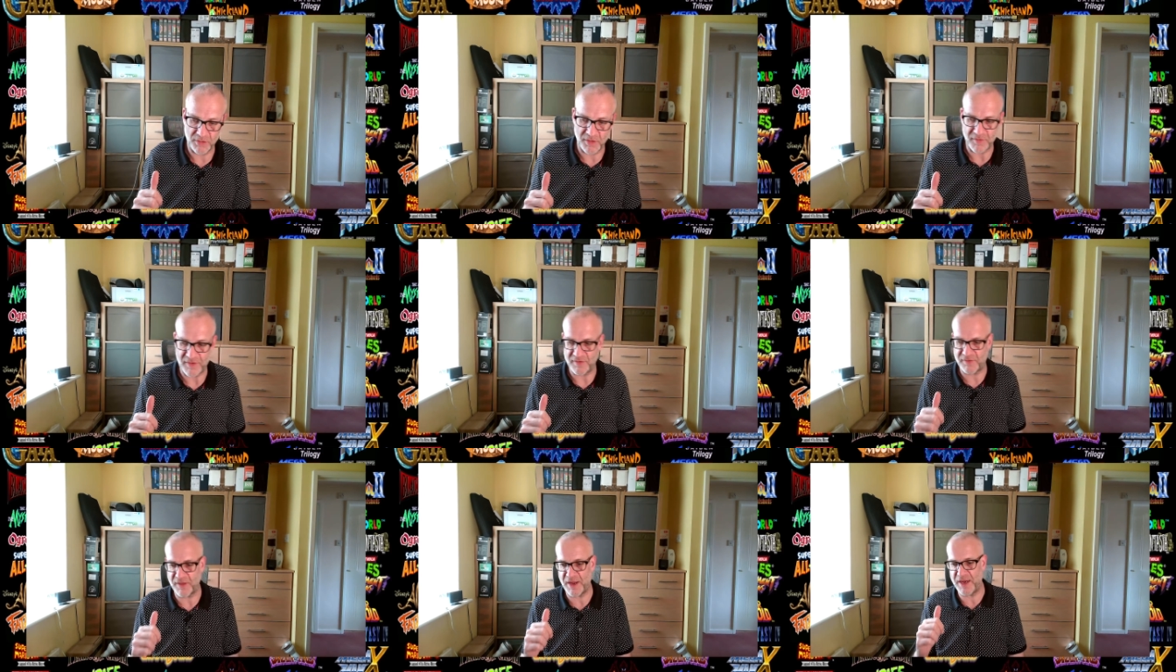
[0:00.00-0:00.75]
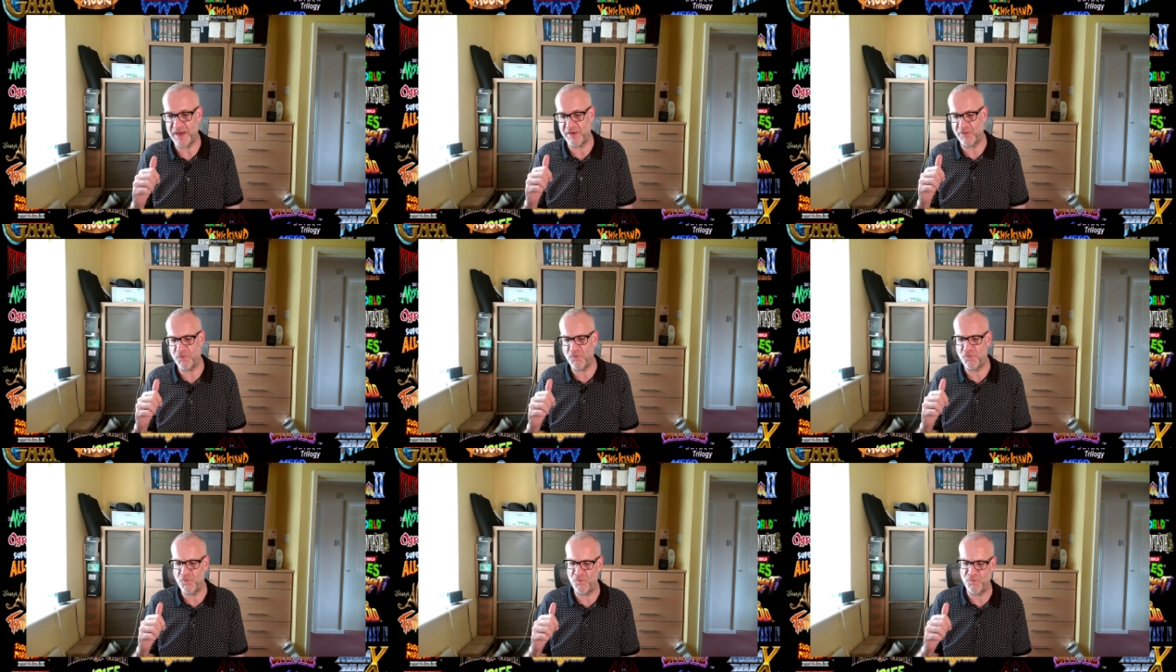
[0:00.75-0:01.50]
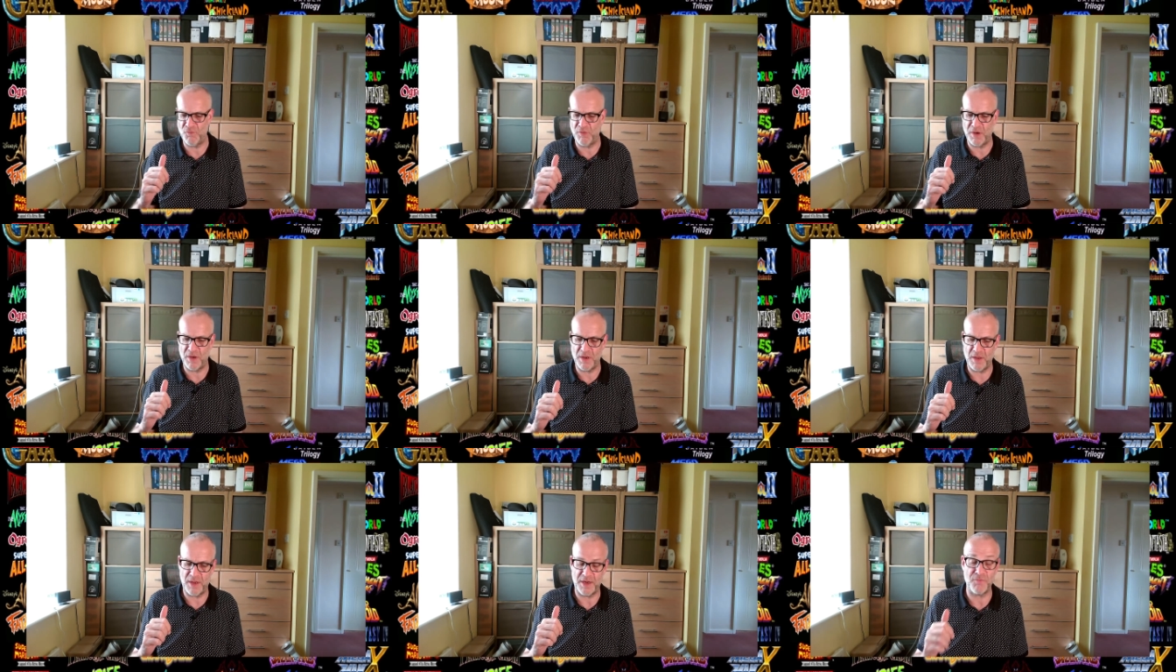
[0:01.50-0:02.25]
because it's an
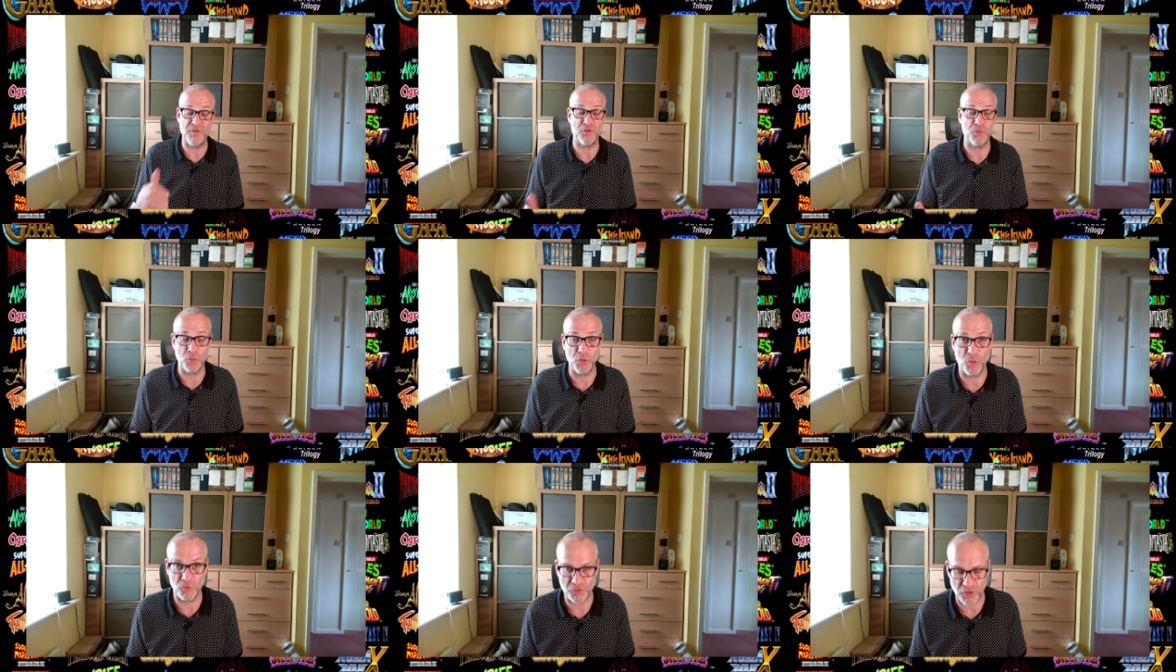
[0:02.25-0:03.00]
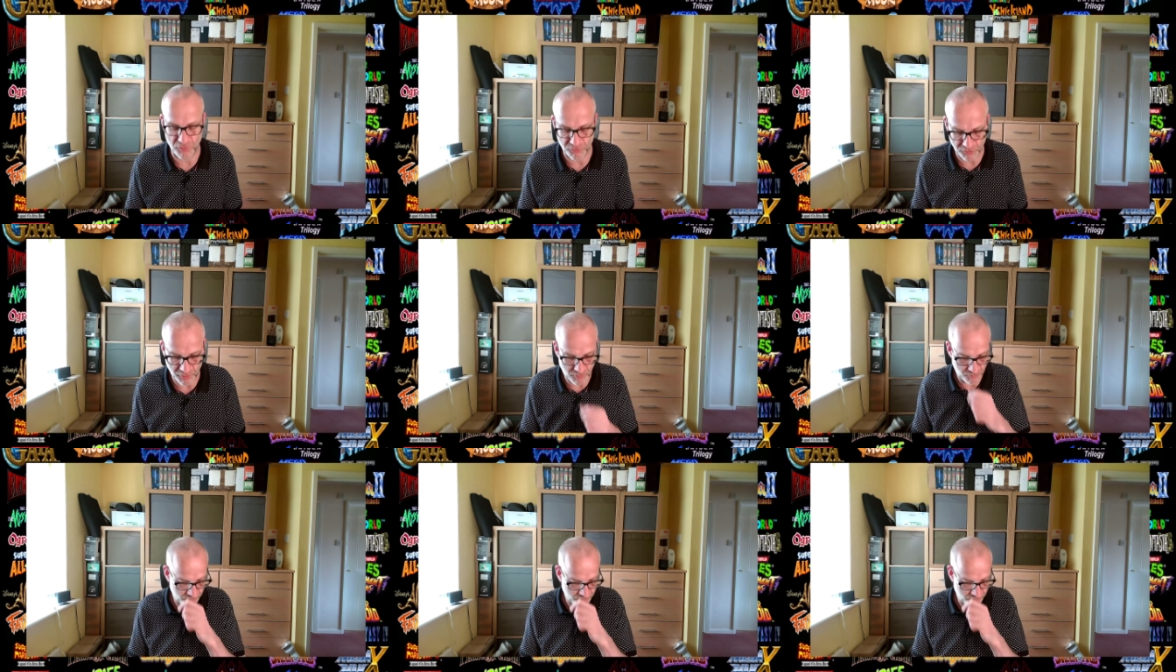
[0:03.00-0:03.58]
original launch console,